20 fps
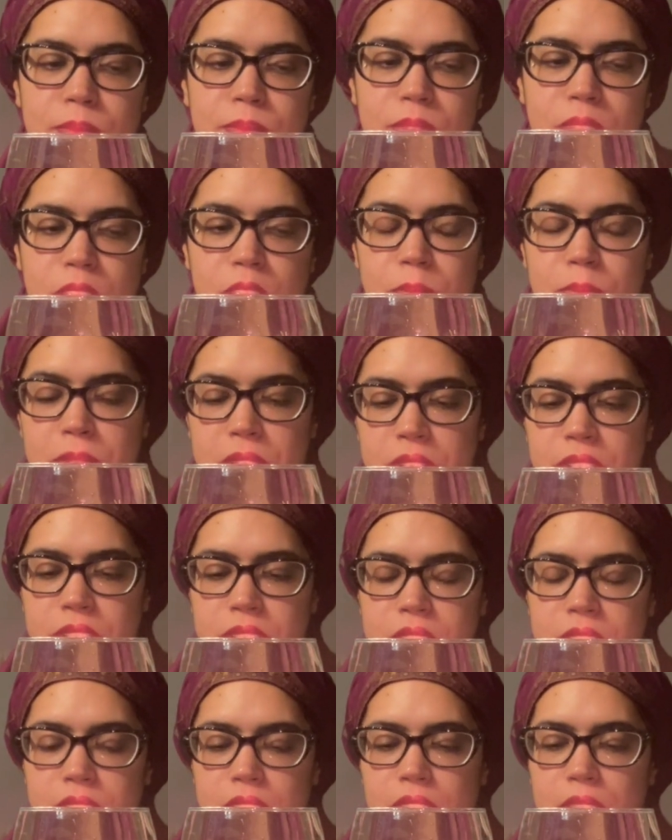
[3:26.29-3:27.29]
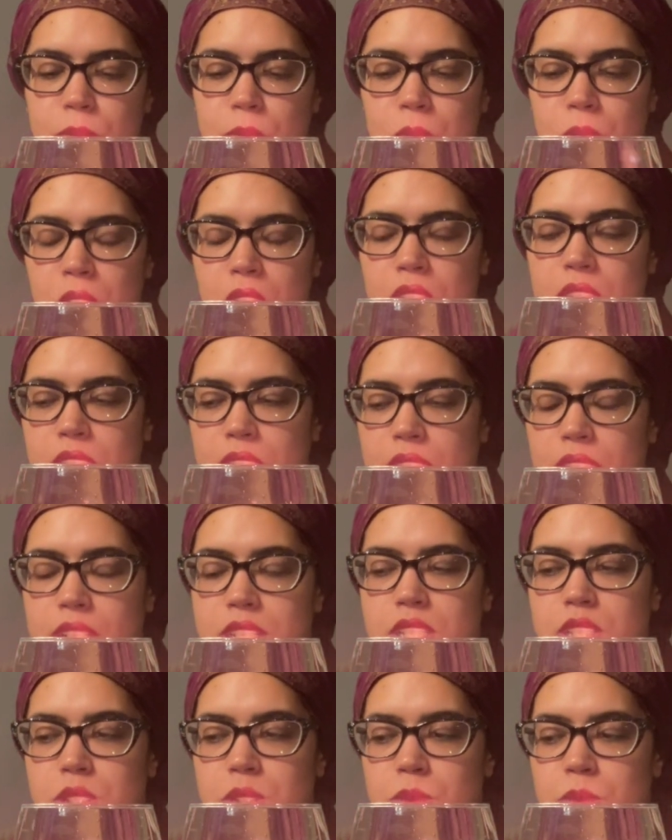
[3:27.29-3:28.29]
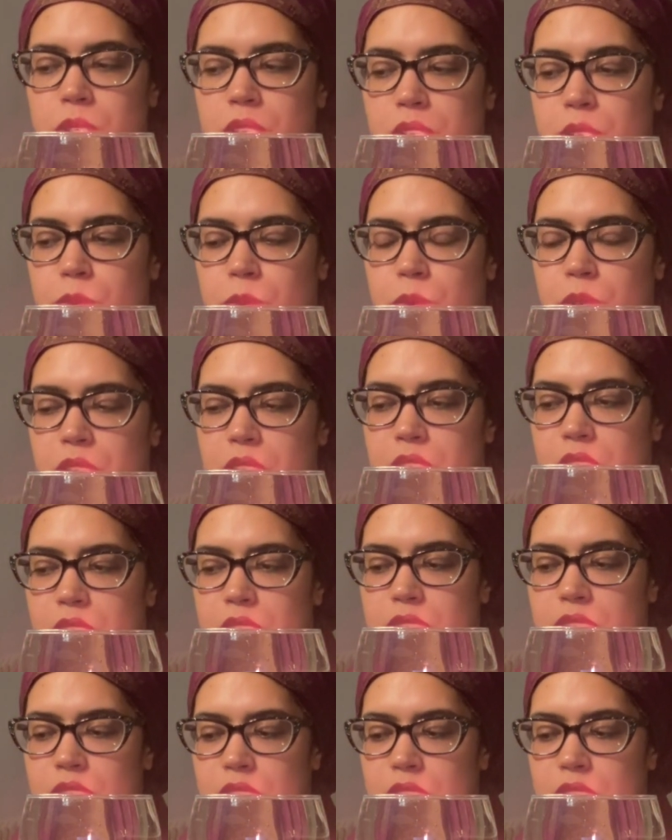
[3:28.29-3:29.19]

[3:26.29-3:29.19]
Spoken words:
humility, and walk into it with